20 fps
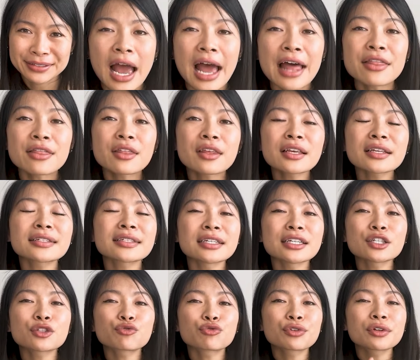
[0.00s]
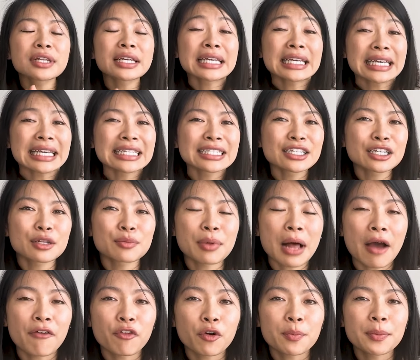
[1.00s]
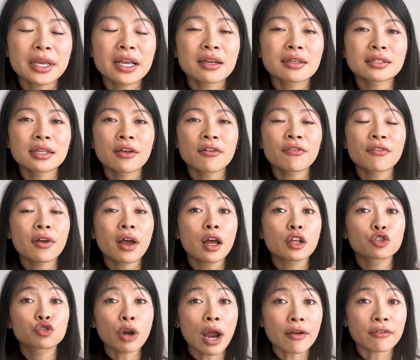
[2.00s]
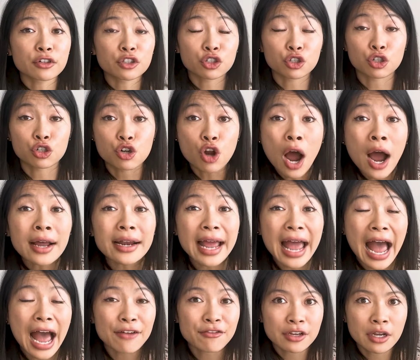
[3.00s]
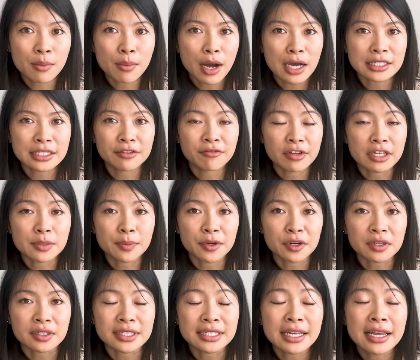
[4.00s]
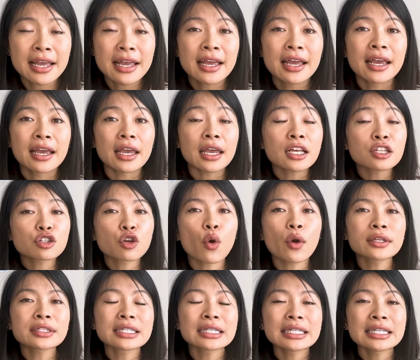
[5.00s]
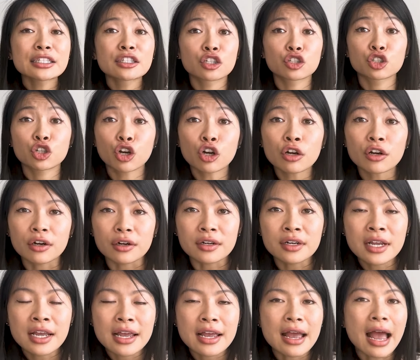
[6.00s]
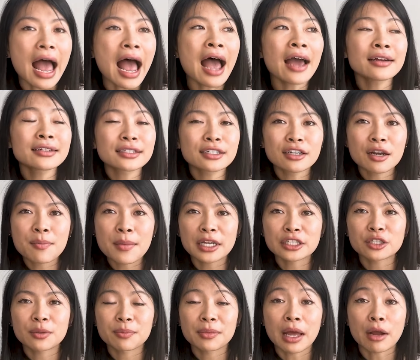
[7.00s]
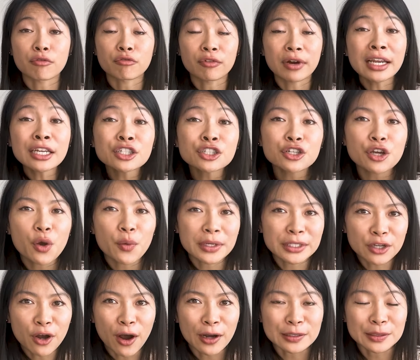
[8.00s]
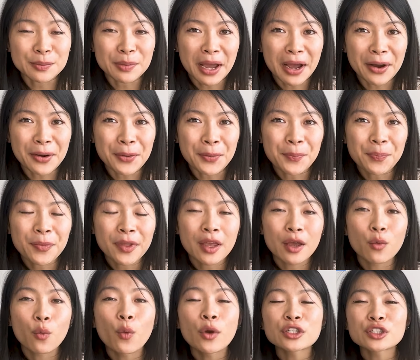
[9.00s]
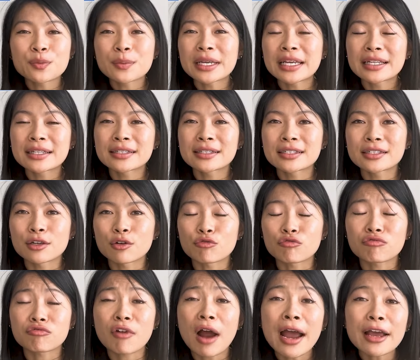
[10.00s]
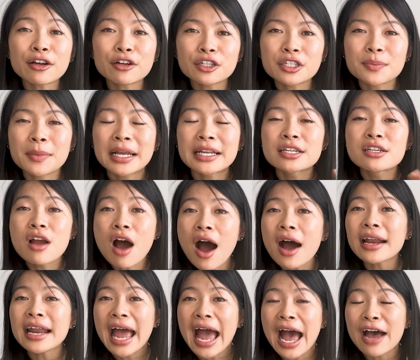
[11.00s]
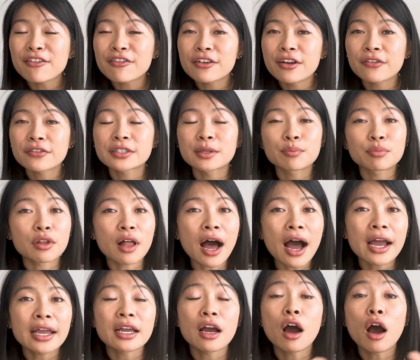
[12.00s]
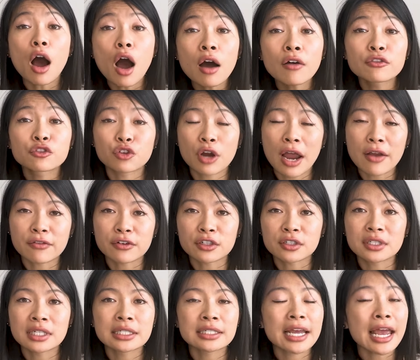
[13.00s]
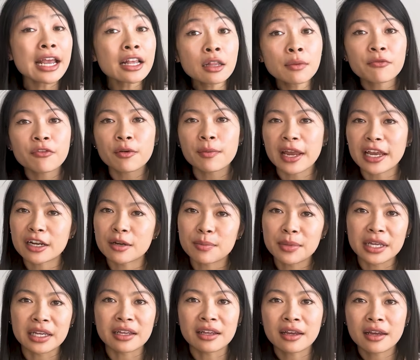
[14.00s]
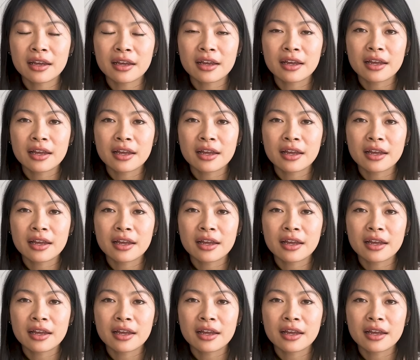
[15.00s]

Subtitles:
And this is really key to the platform, because if drivers are not having a positive experience, it's going to lead to churn, and it's going to mess up that ratio we talked about, which means riders might not have enough supply of drivers to take them from A to B.